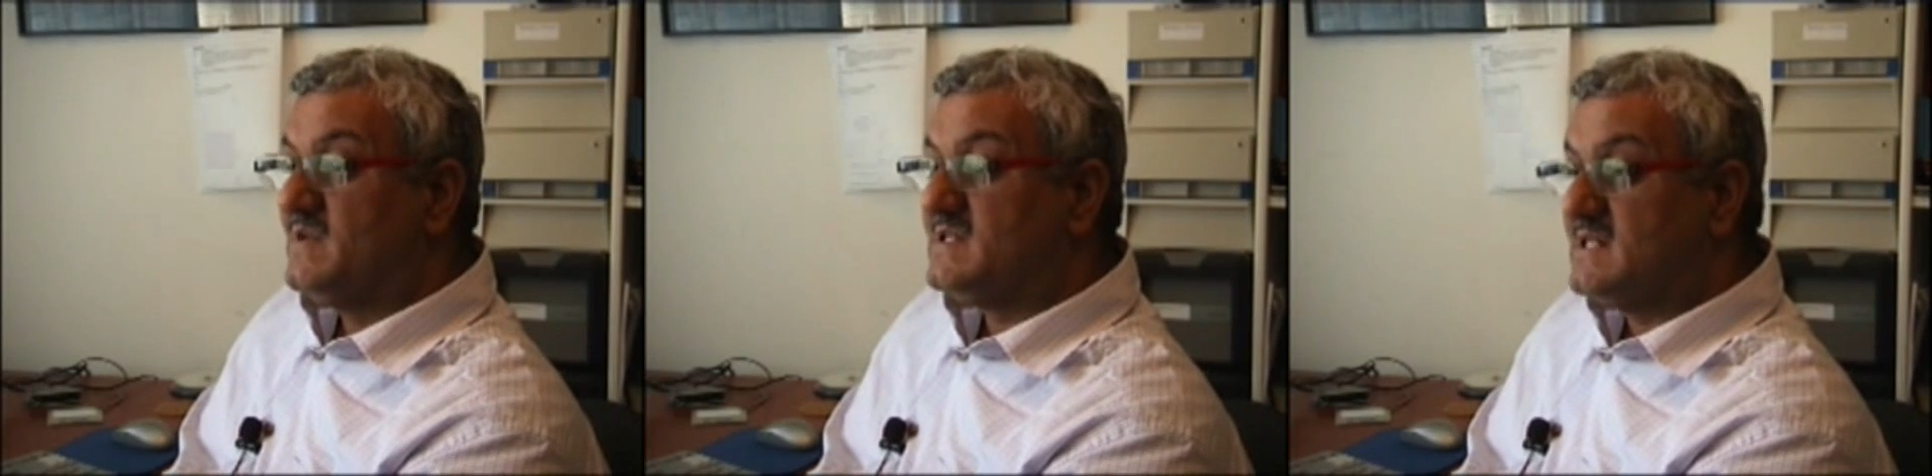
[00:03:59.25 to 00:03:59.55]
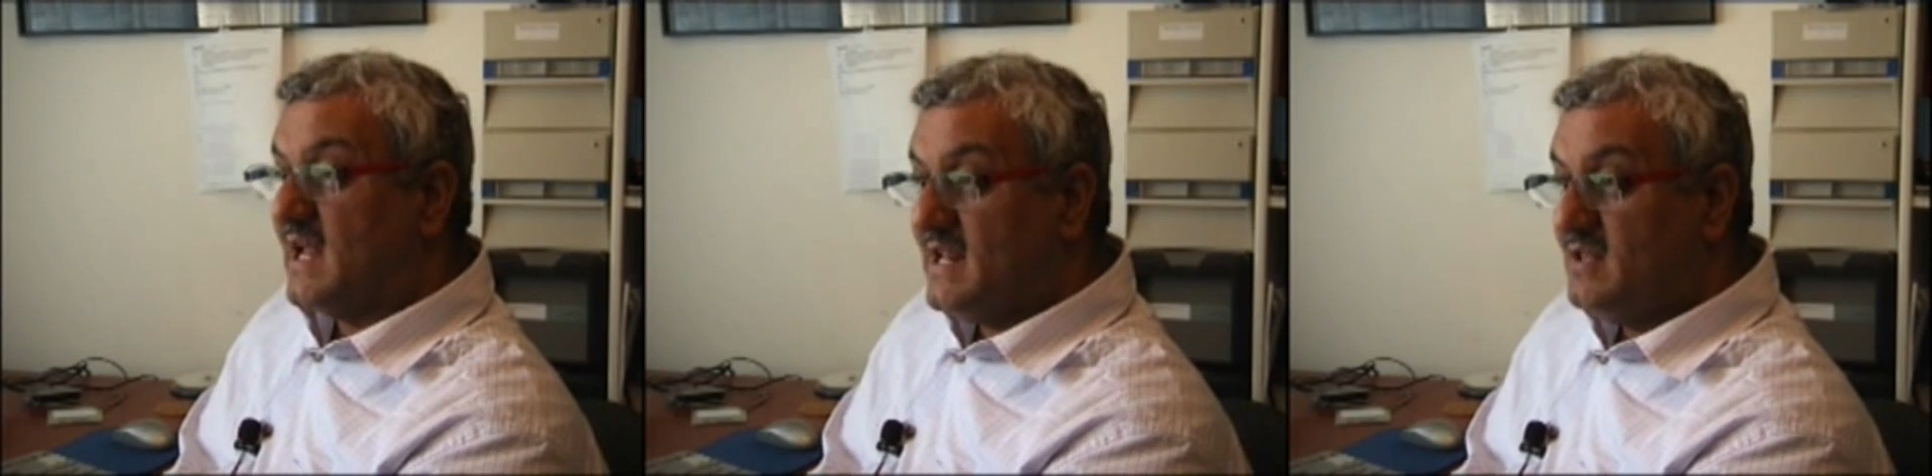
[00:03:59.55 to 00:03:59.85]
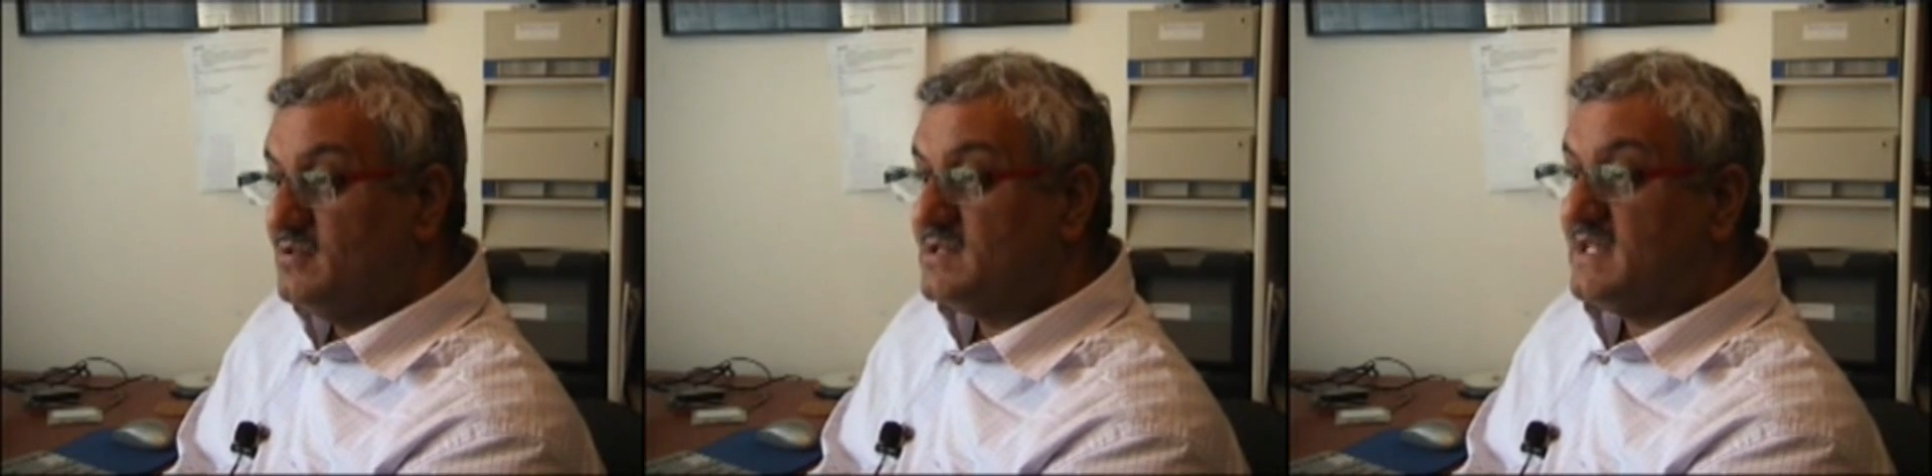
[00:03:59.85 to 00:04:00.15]

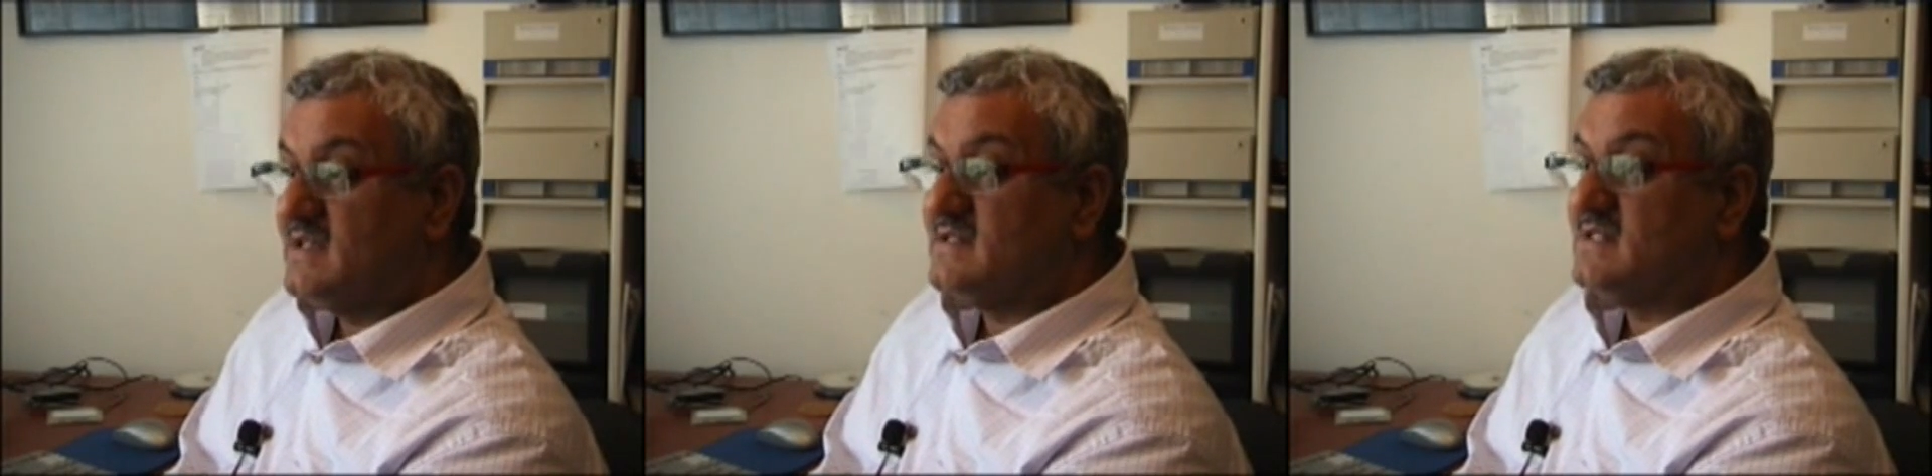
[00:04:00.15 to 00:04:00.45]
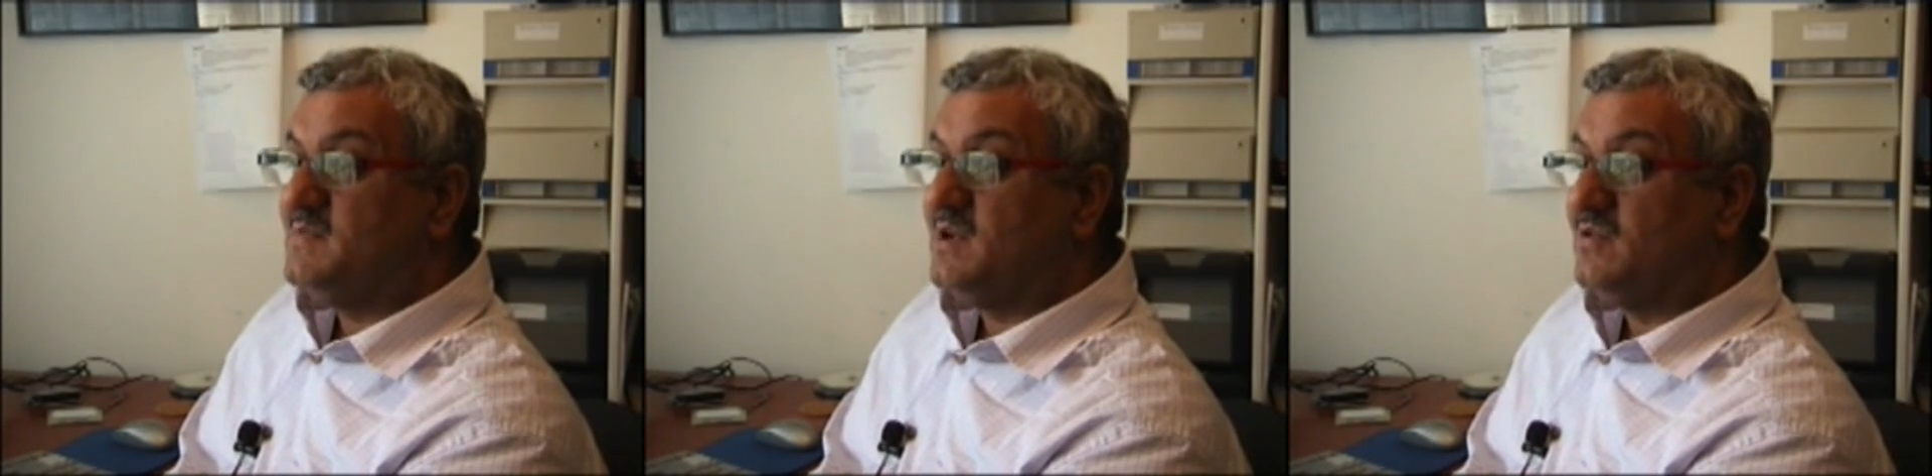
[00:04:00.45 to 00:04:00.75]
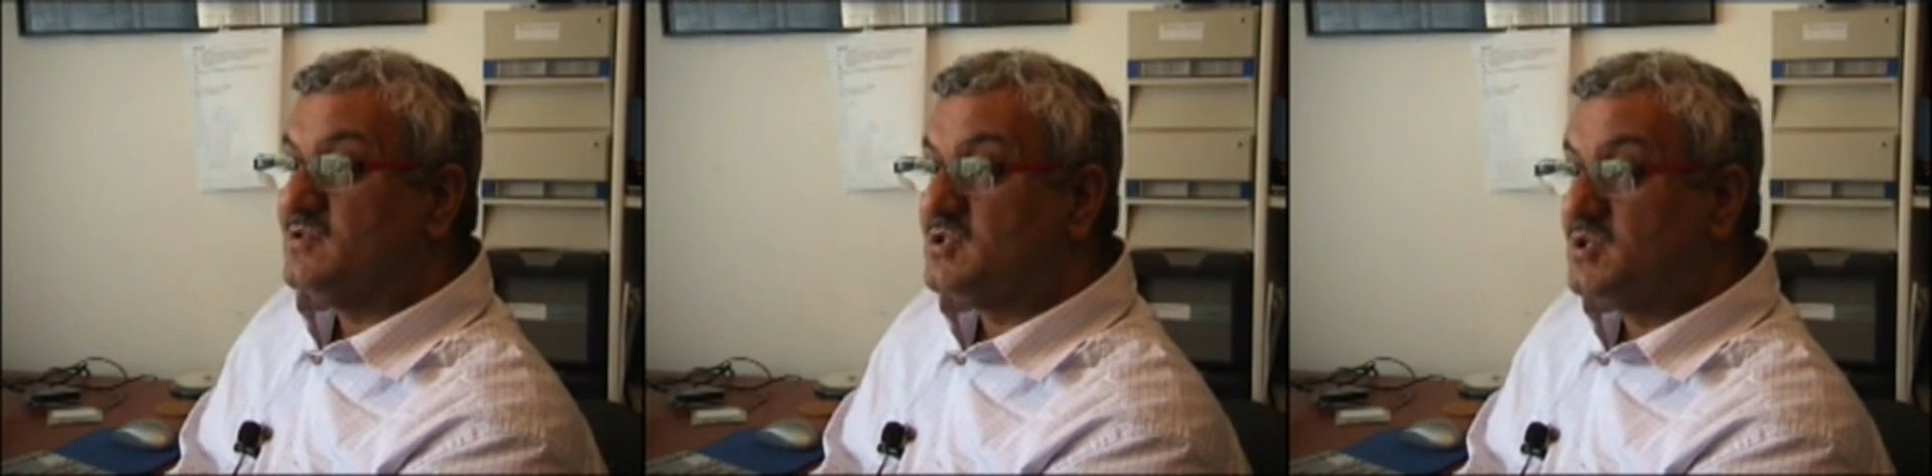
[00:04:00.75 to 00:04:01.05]
study those cases,
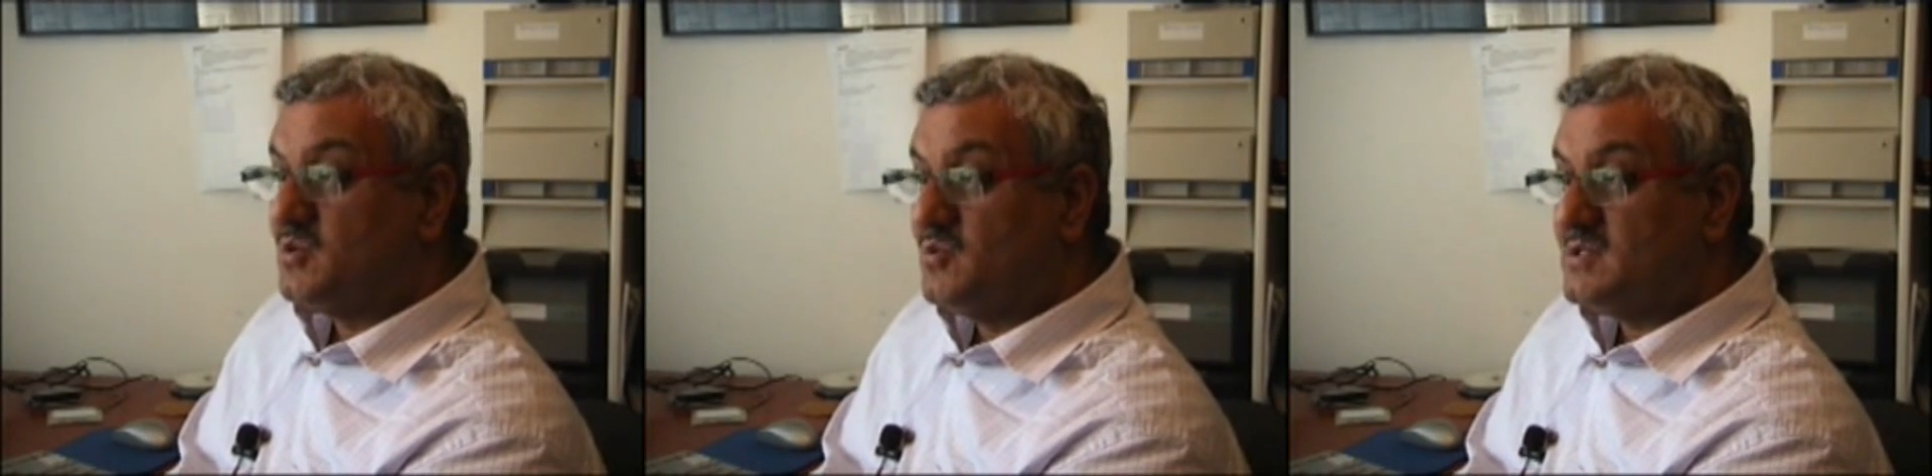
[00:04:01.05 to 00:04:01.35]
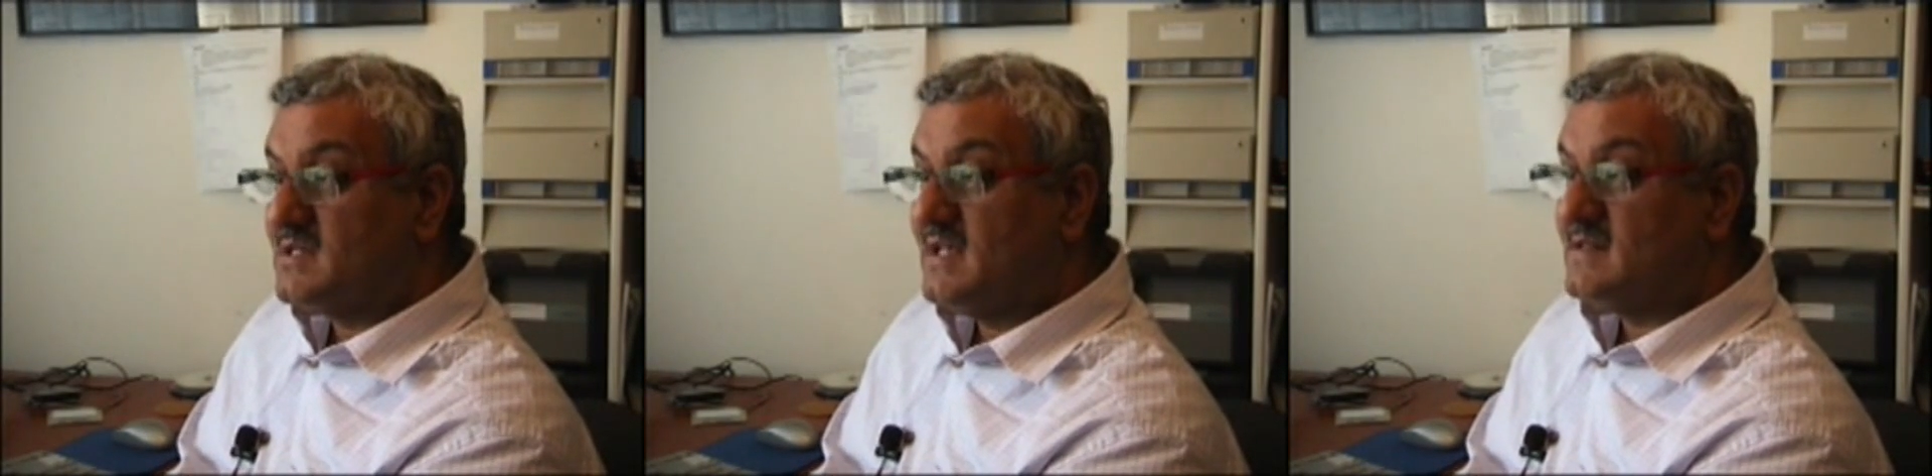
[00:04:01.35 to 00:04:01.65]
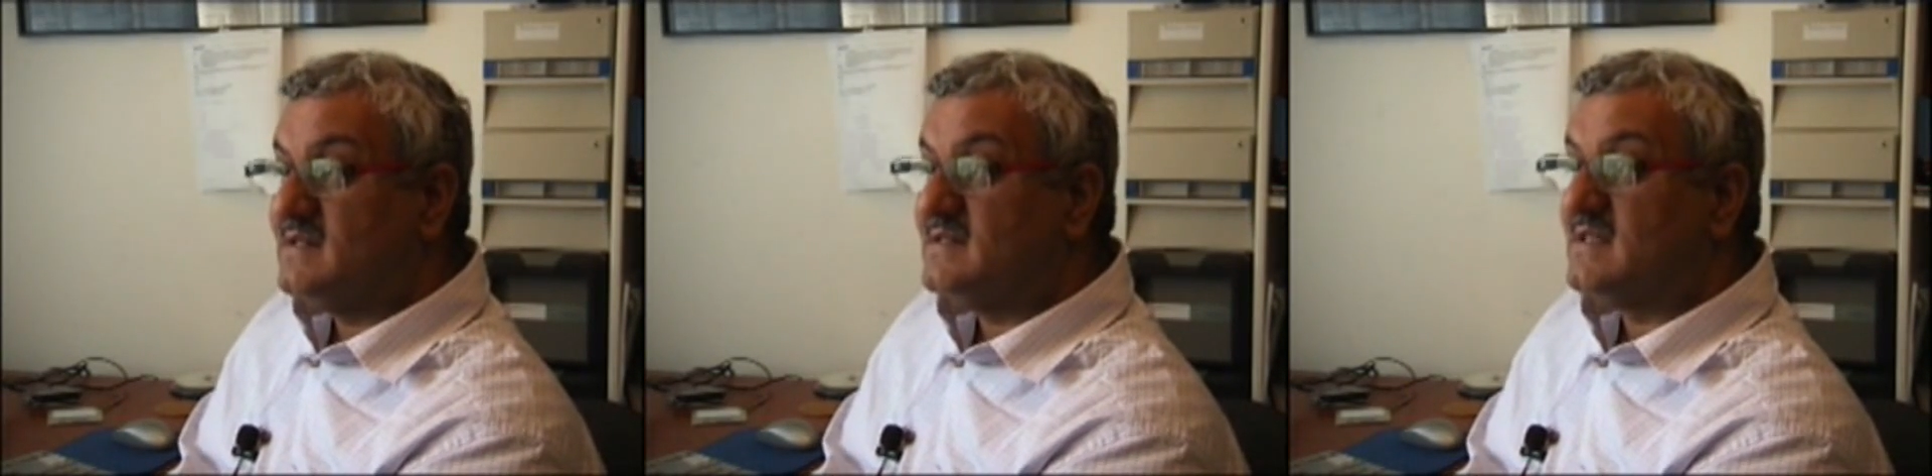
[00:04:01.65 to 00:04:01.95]
because those
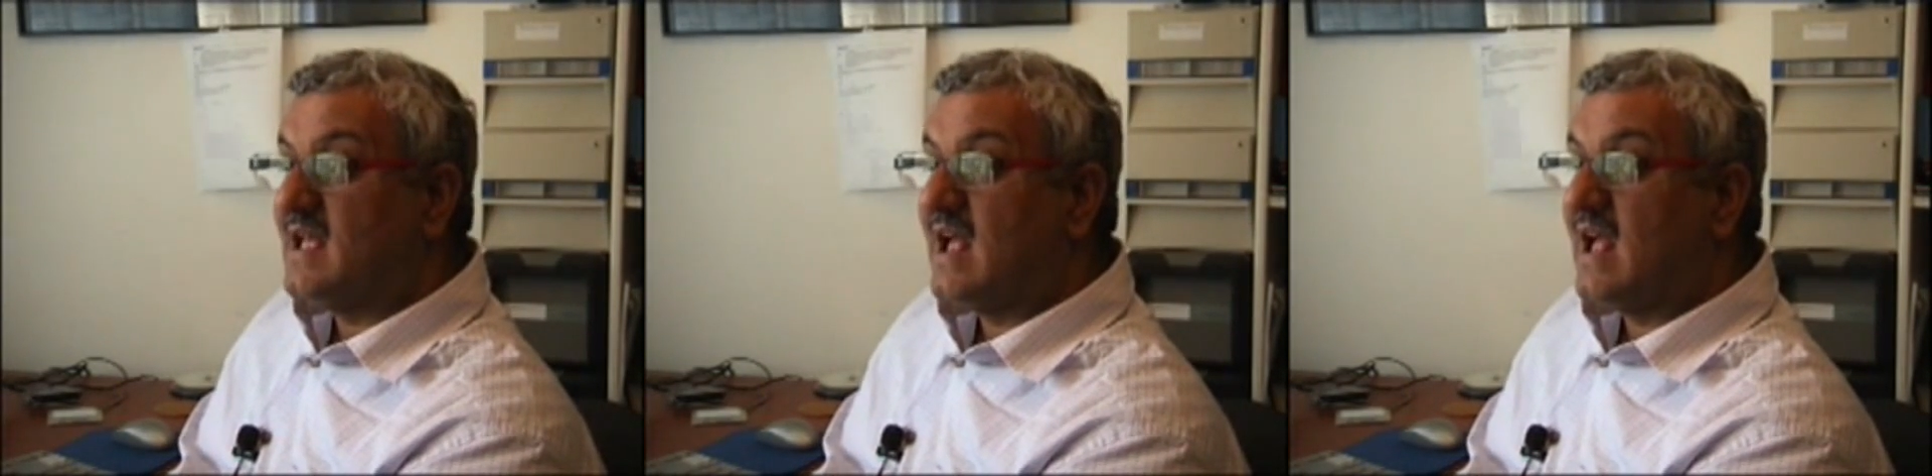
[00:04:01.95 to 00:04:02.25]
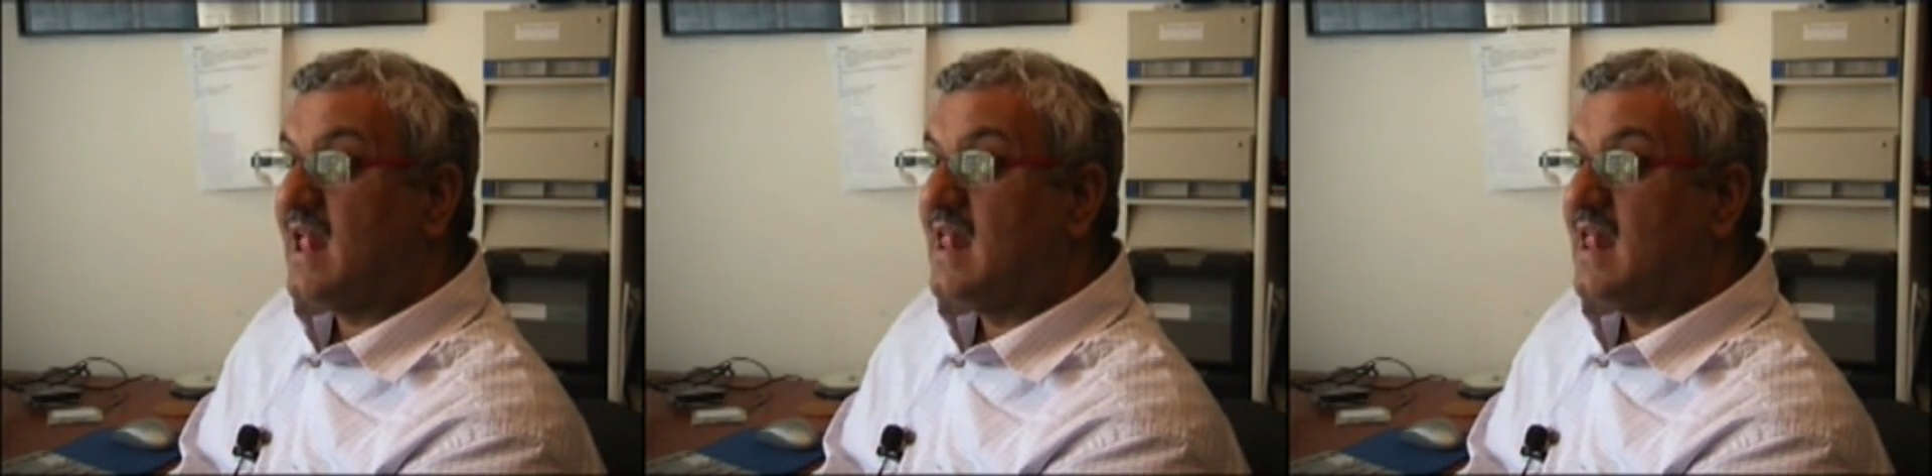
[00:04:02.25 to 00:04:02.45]
cases